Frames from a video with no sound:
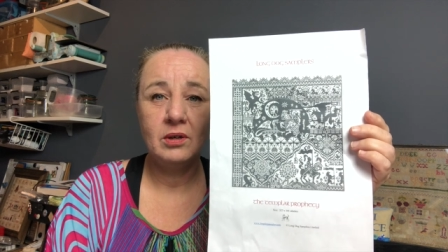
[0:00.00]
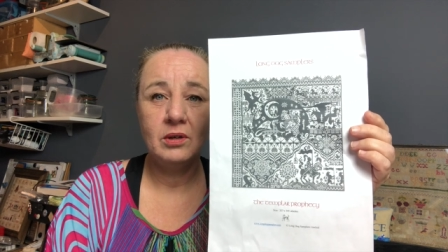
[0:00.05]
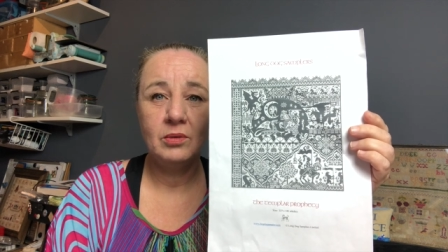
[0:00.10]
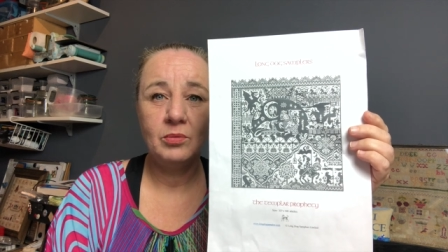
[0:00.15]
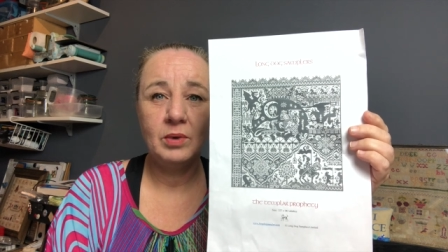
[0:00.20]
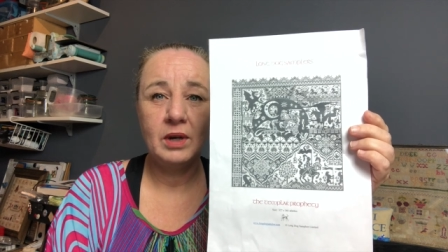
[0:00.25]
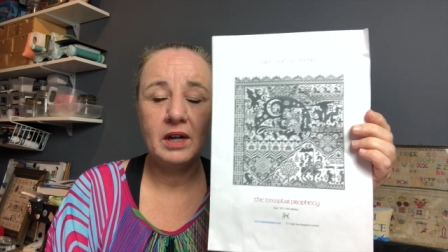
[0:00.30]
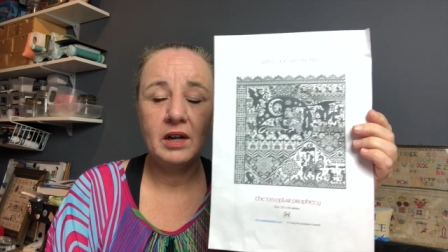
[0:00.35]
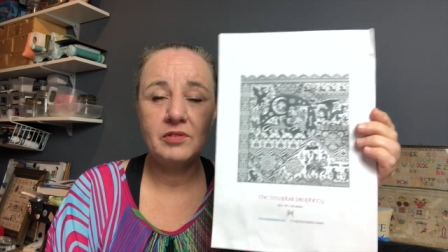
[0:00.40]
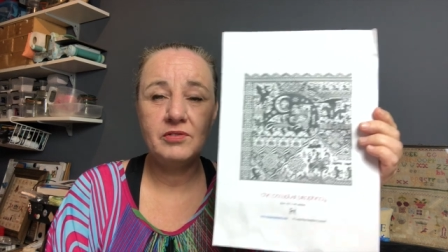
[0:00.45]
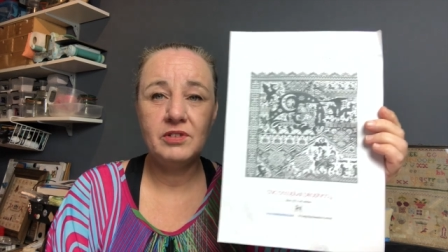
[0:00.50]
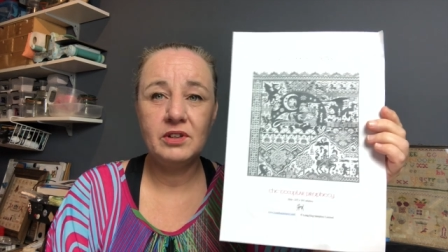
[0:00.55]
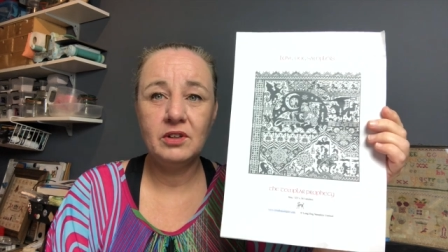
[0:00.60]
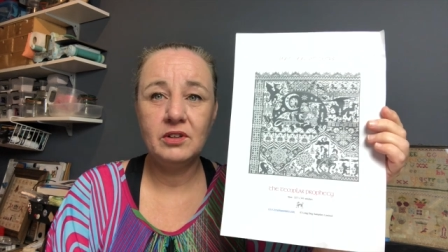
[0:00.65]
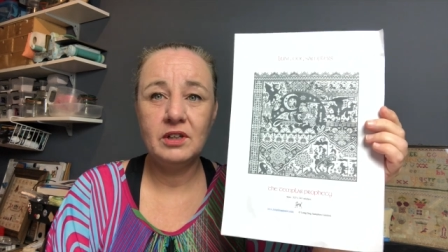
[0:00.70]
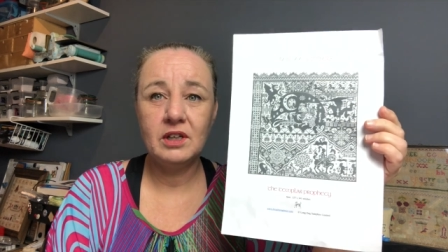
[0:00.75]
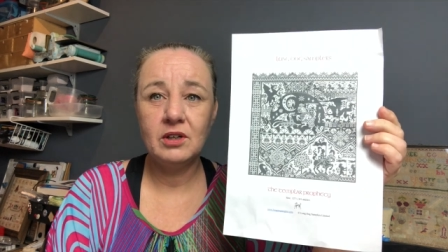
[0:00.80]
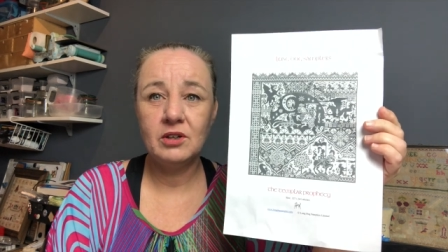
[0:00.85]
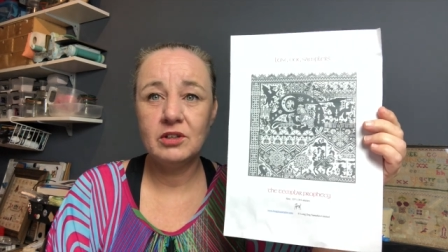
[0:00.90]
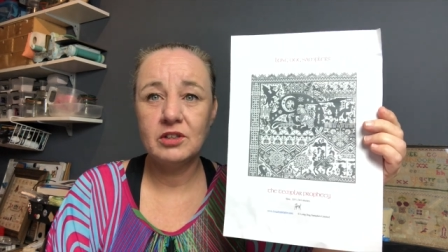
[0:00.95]
When I feel
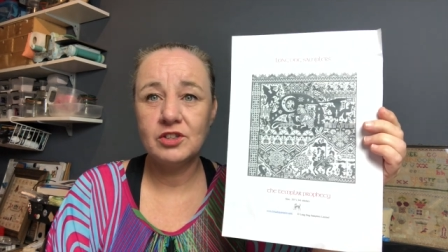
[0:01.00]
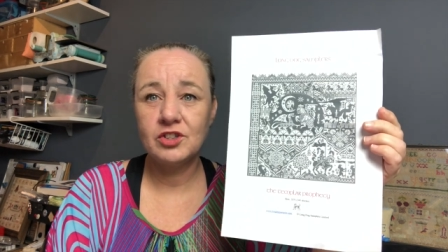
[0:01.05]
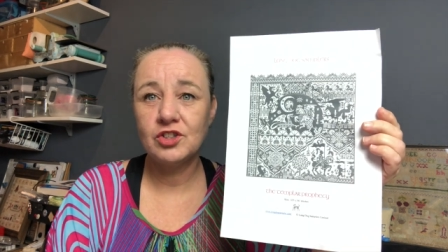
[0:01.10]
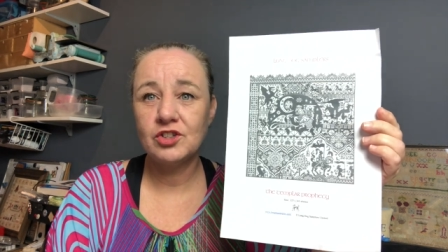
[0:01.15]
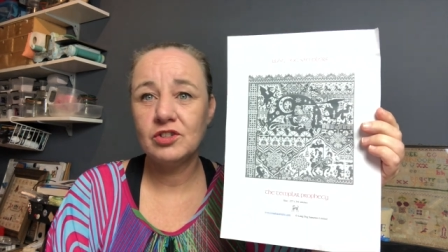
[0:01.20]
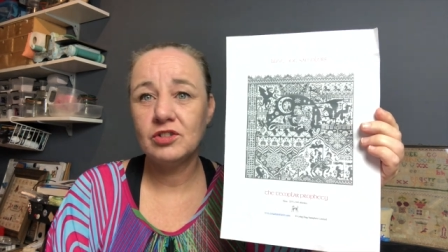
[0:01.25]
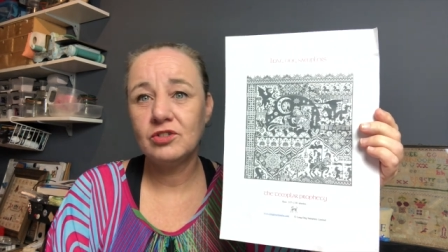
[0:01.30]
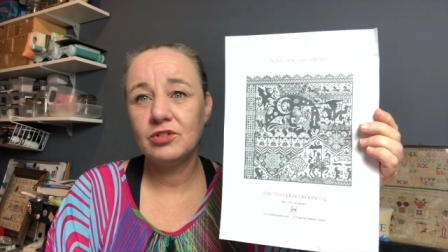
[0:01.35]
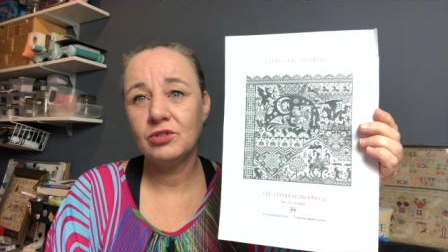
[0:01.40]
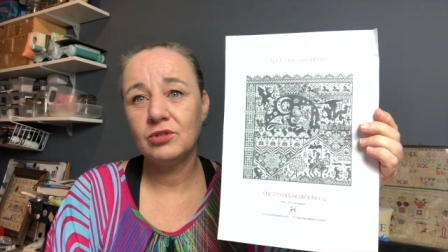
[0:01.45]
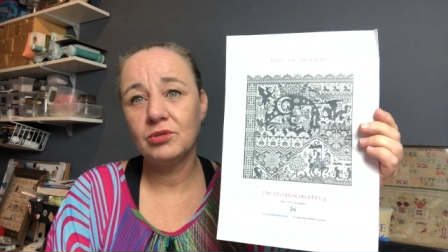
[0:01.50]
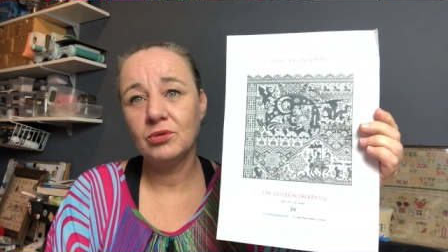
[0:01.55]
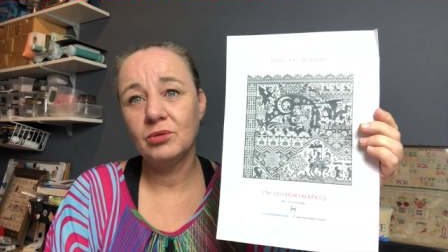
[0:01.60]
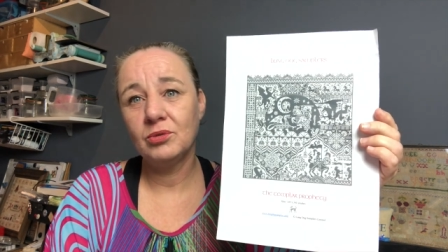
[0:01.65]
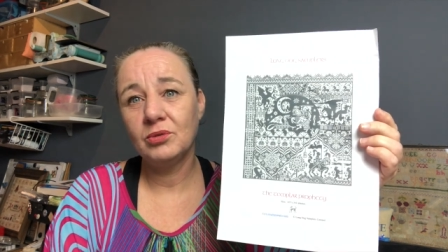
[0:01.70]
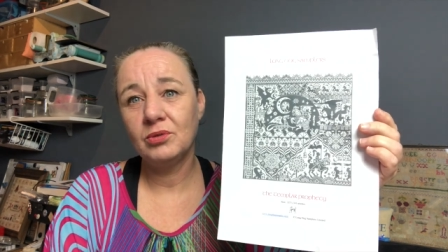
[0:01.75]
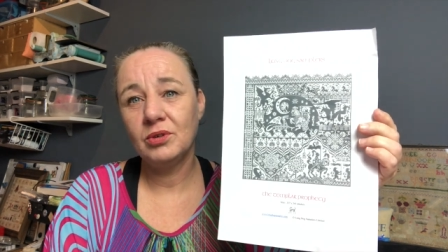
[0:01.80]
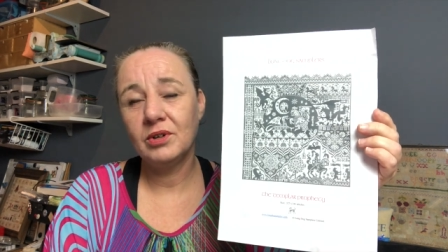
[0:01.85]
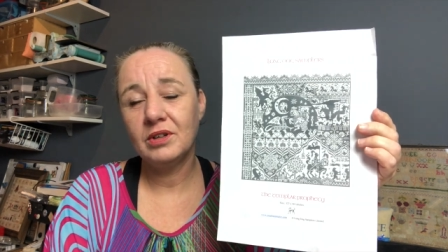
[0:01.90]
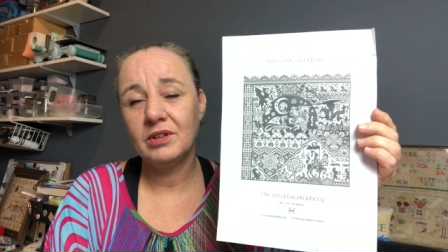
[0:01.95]
the urge
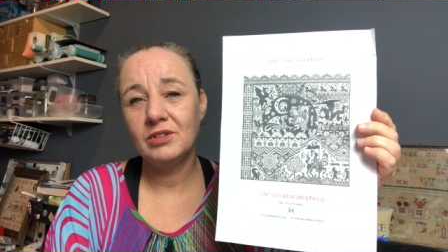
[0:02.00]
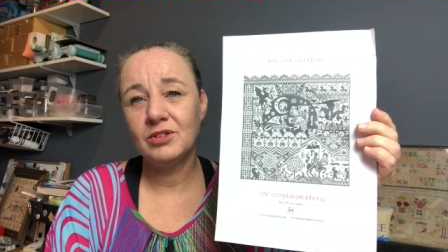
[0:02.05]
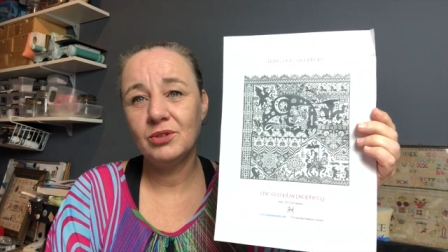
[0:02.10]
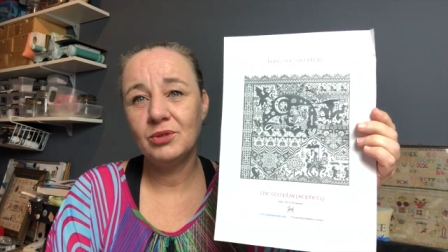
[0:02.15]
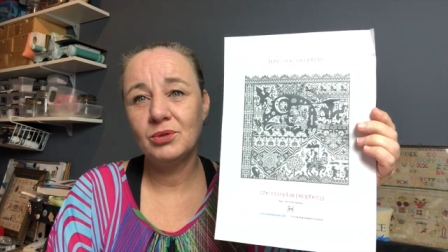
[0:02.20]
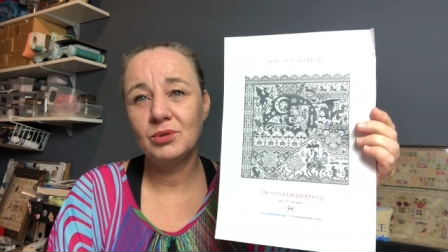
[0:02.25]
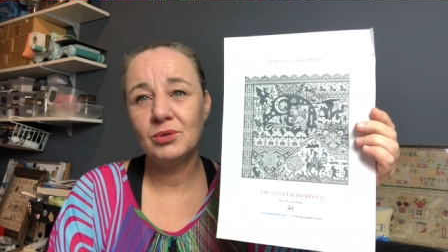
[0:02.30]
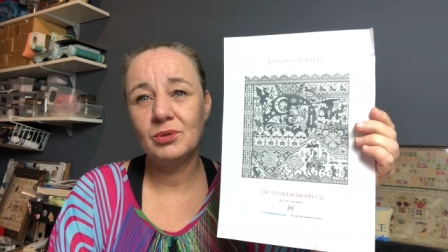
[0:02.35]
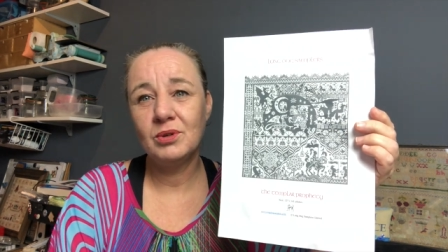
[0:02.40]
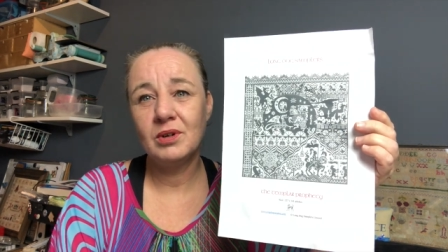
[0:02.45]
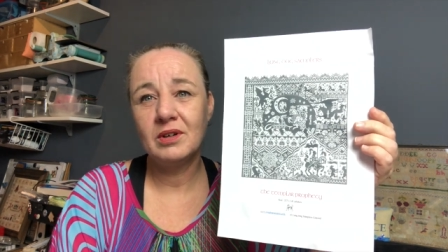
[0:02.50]
to do